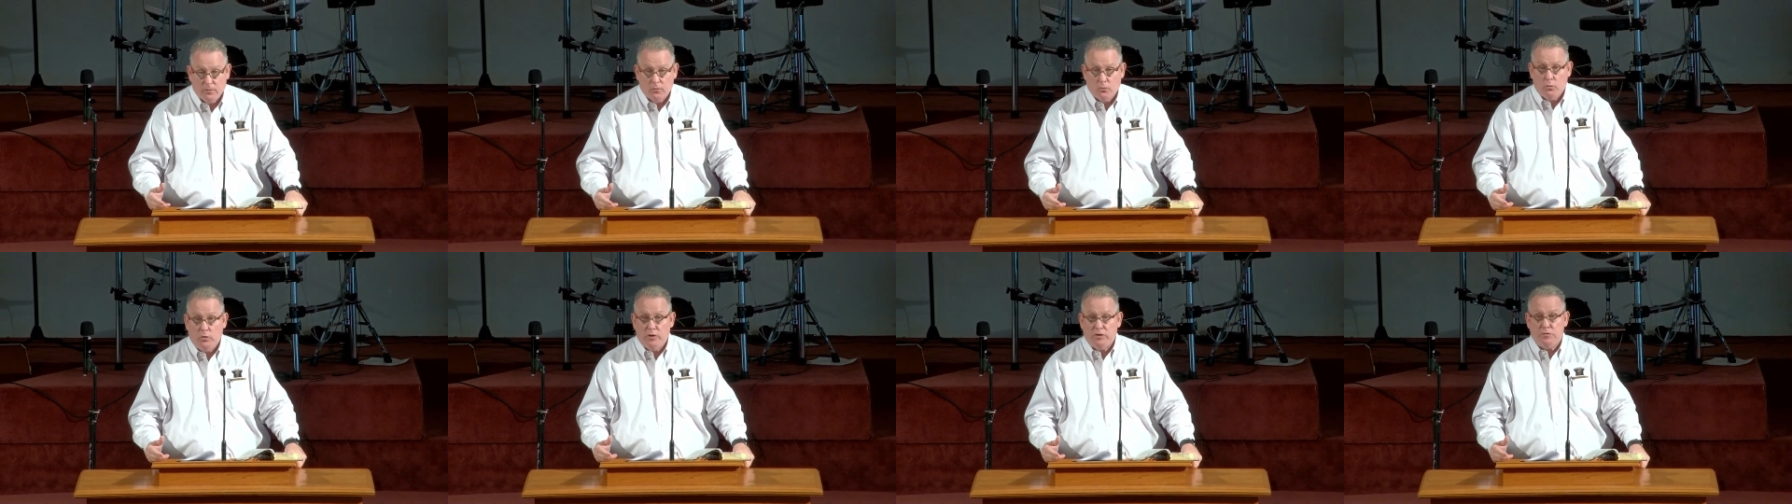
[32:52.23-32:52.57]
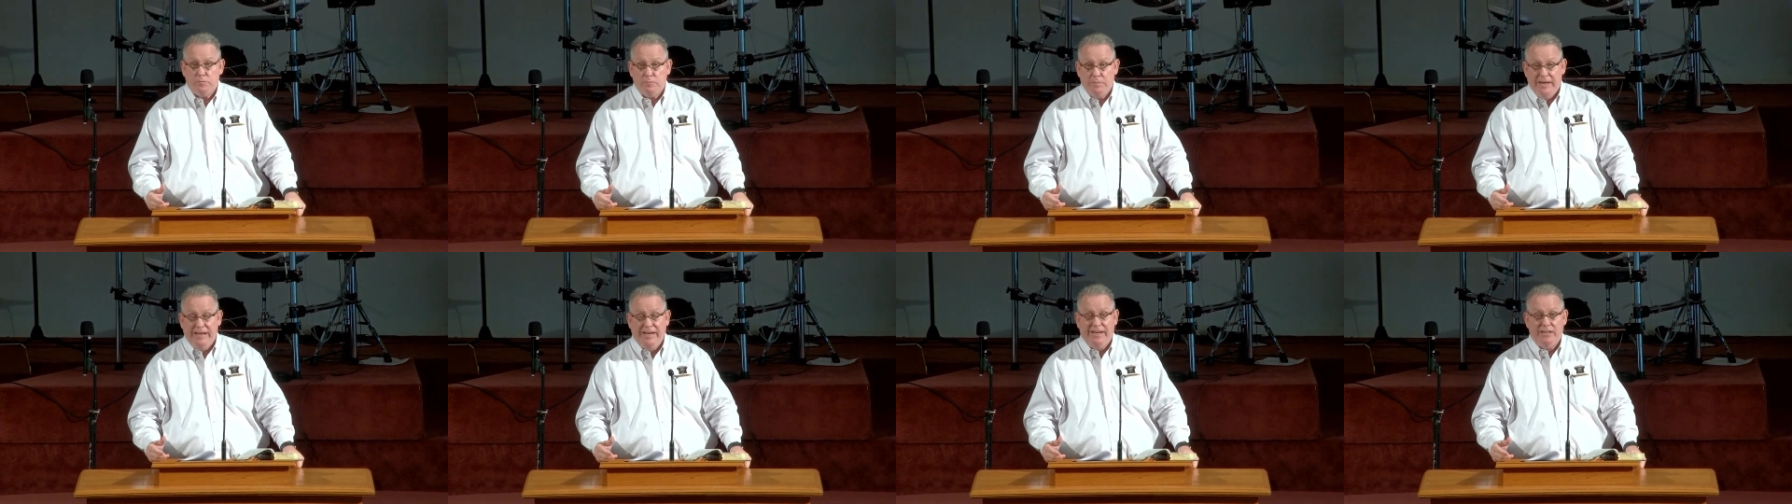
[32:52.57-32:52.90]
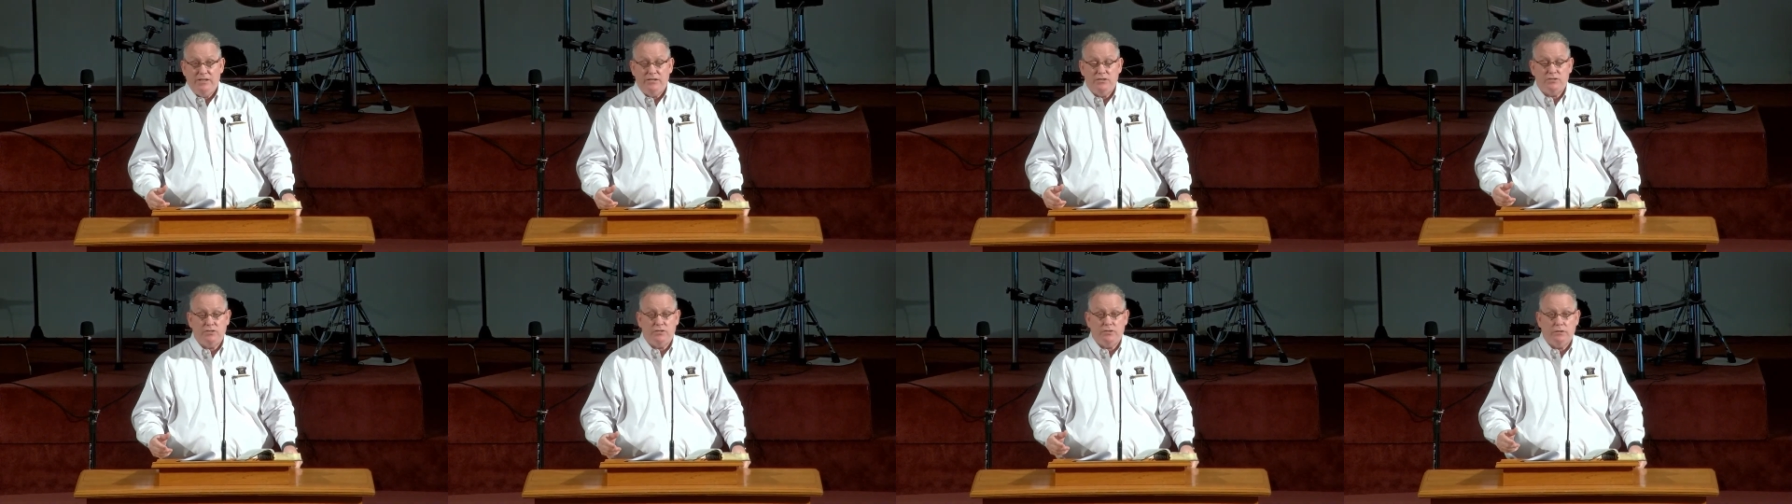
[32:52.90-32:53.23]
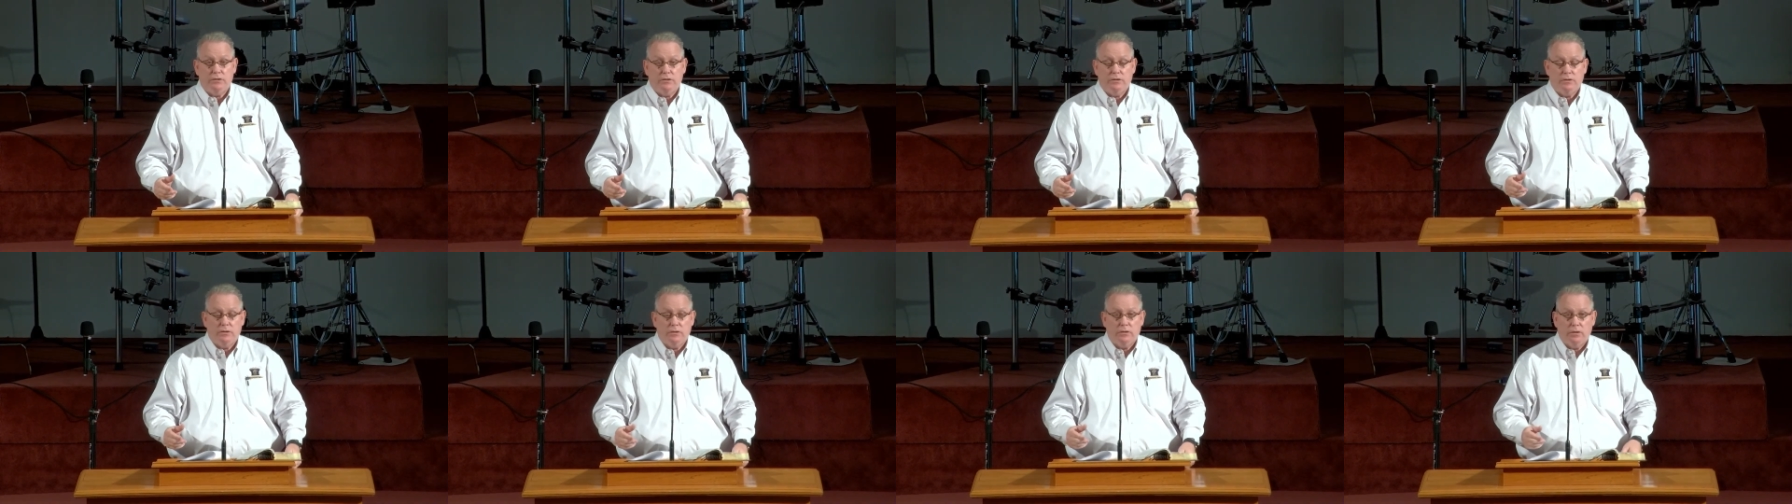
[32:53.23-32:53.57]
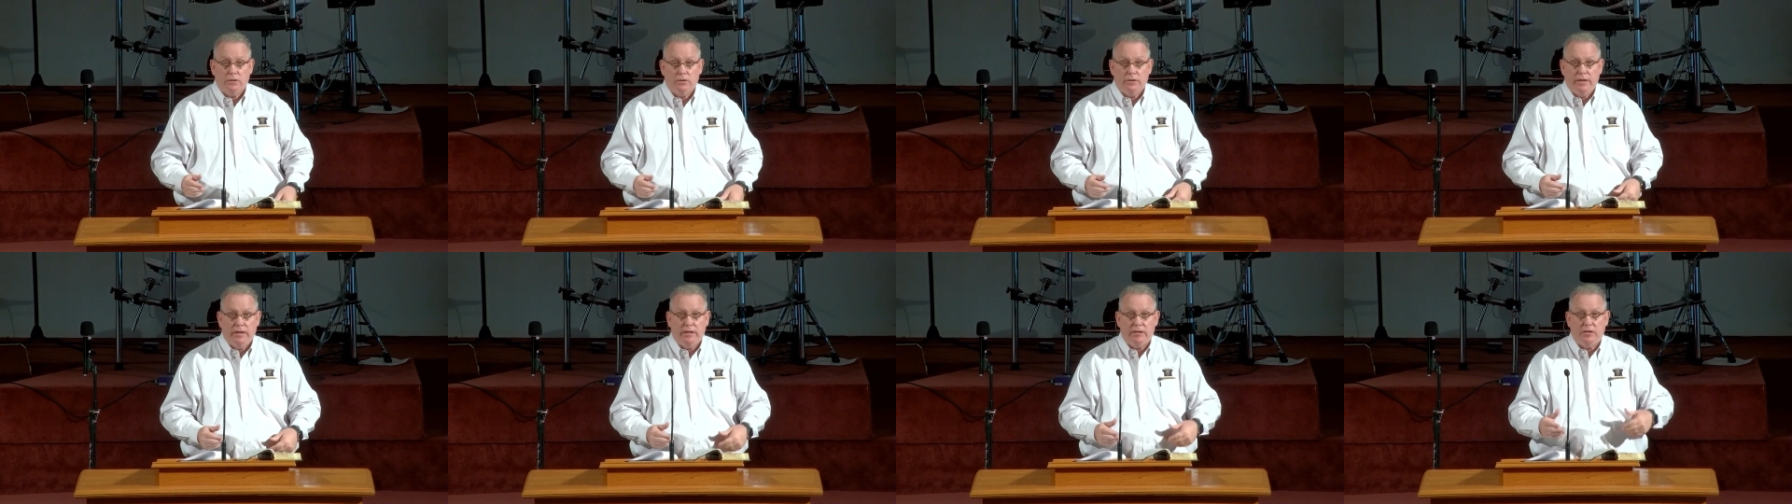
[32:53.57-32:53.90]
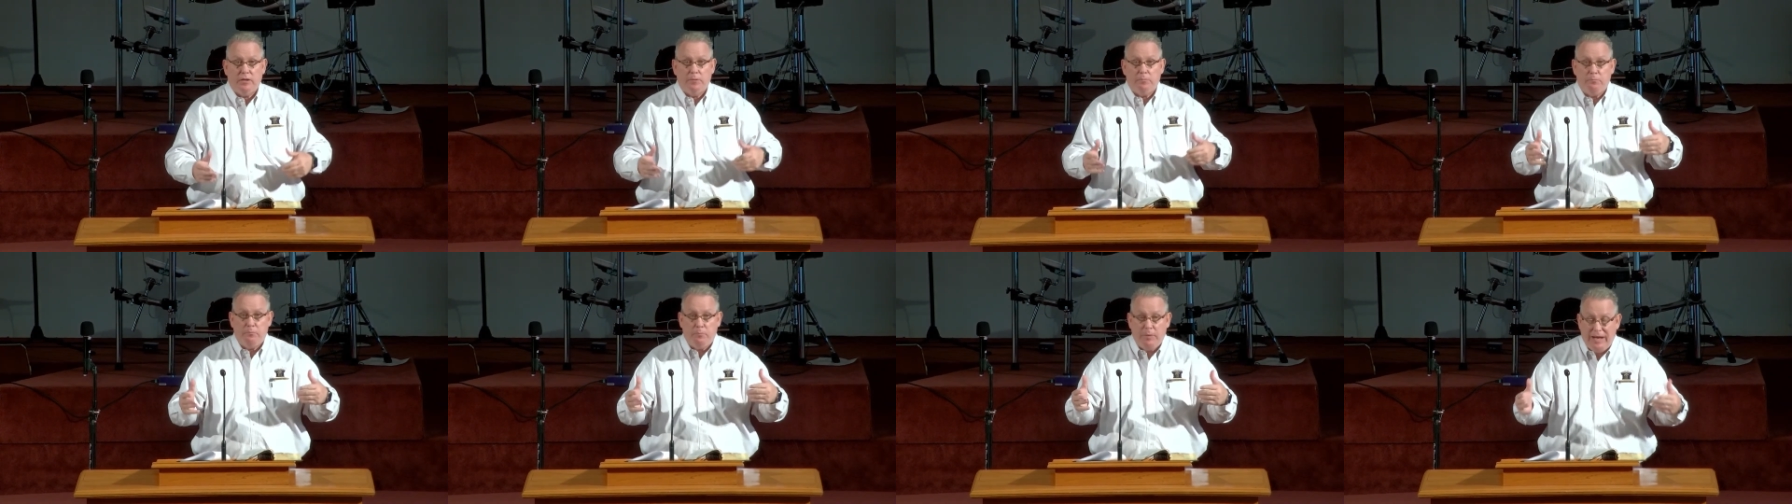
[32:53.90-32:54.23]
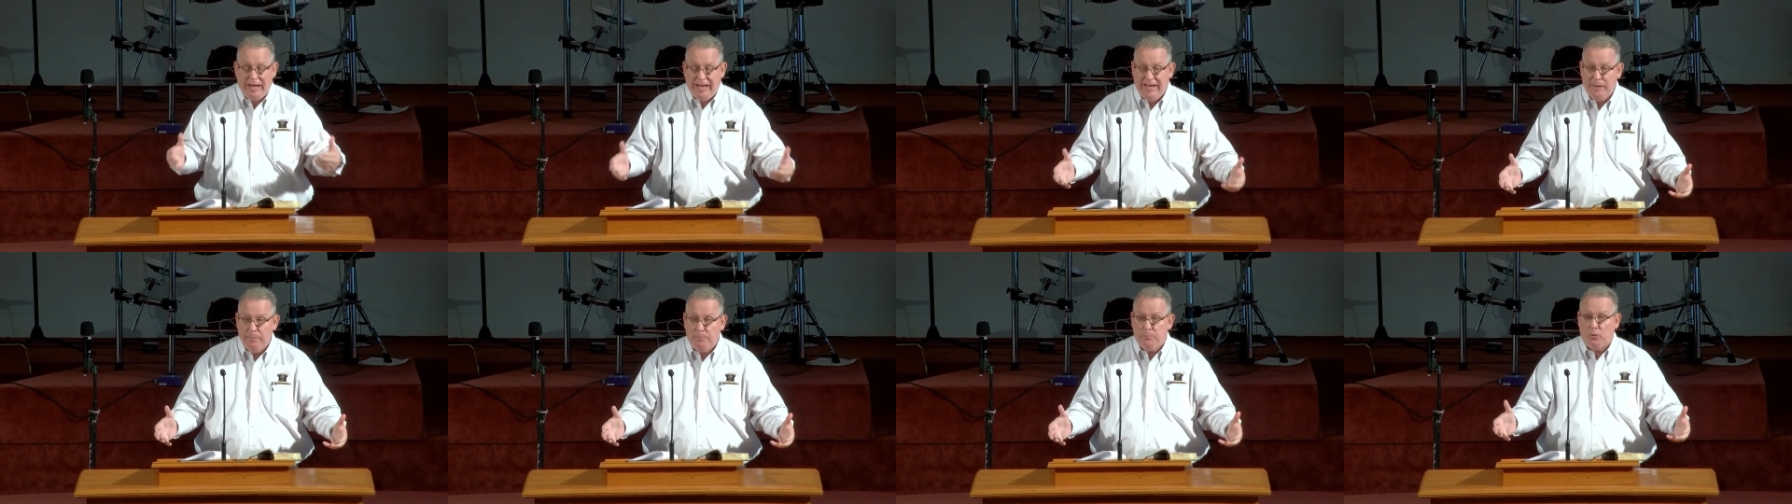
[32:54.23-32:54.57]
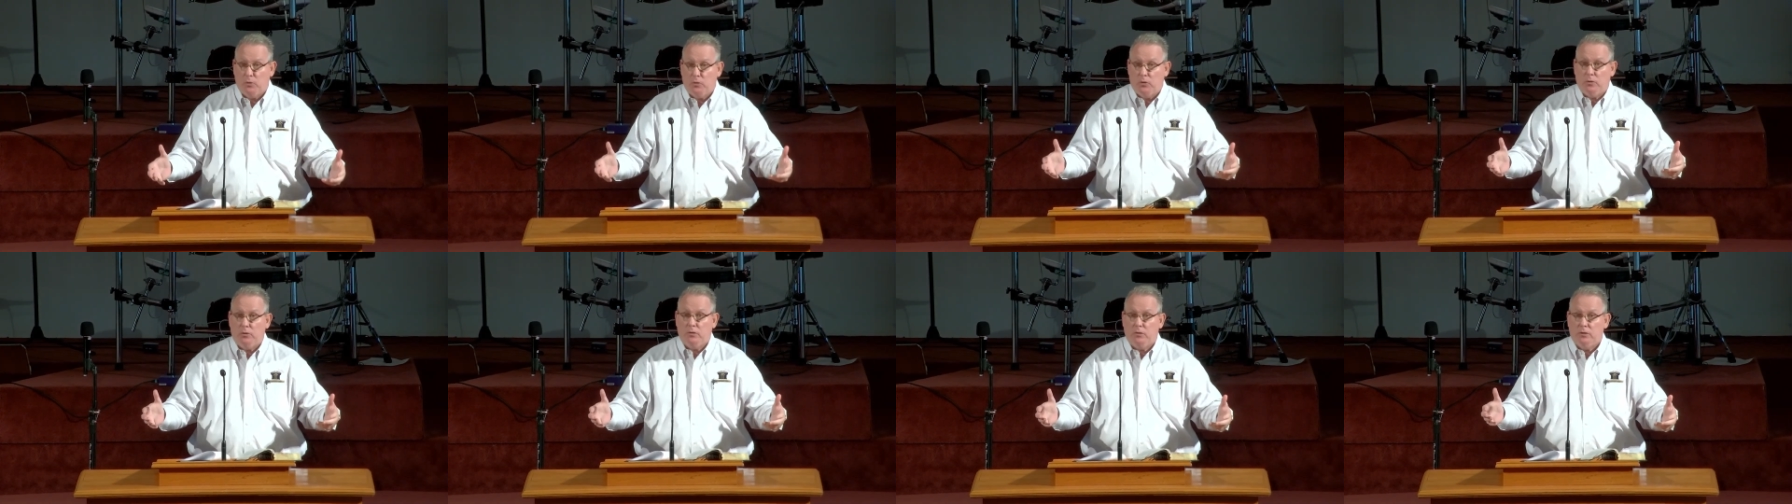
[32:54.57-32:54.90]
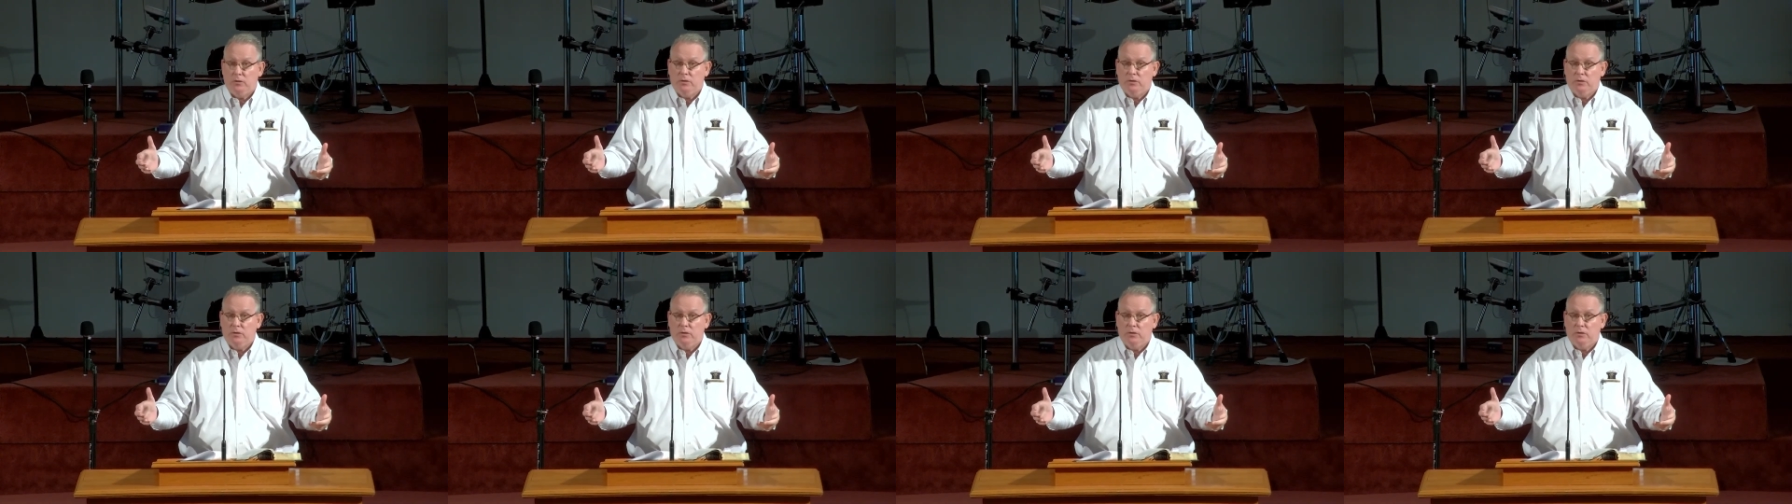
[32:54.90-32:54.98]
Which means that the Bible